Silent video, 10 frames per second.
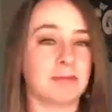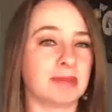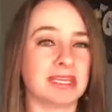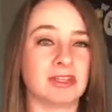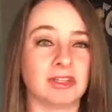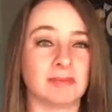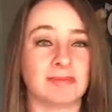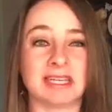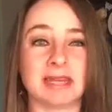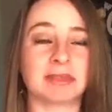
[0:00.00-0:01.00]
Being
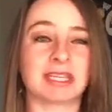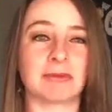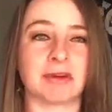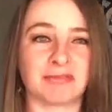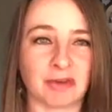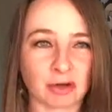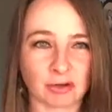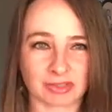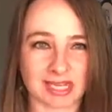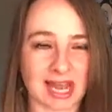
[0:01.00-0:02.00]
able to get
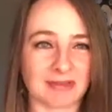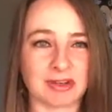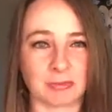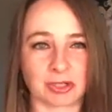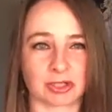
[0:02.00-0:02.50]
referrals and having a